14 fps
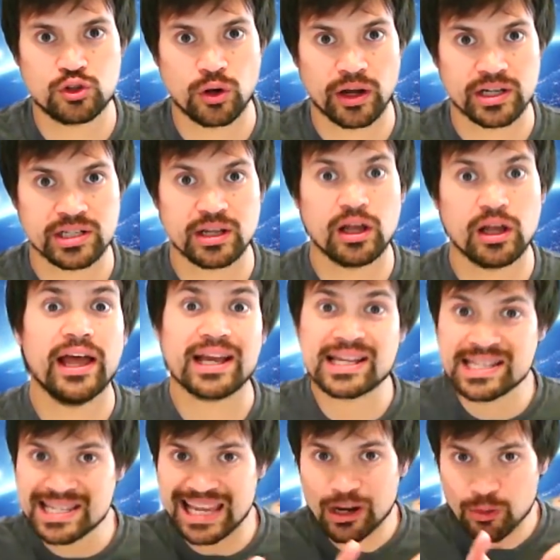trying to
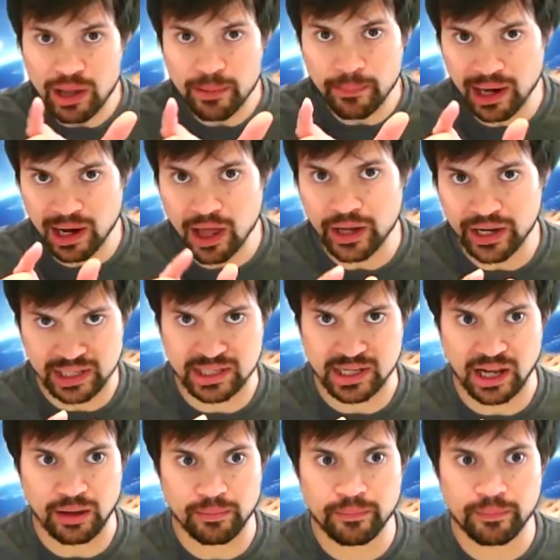accelerate my learning
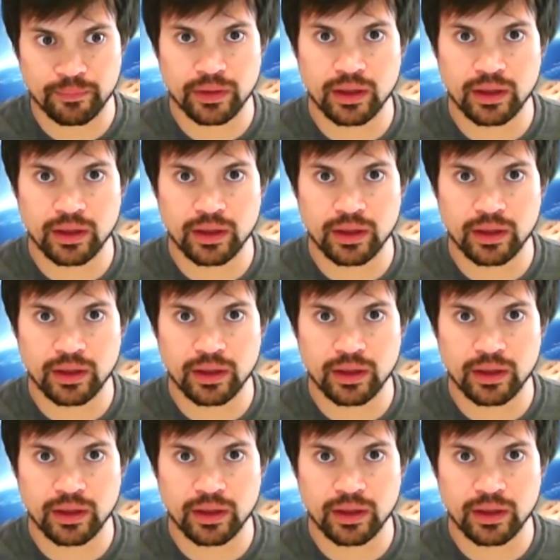time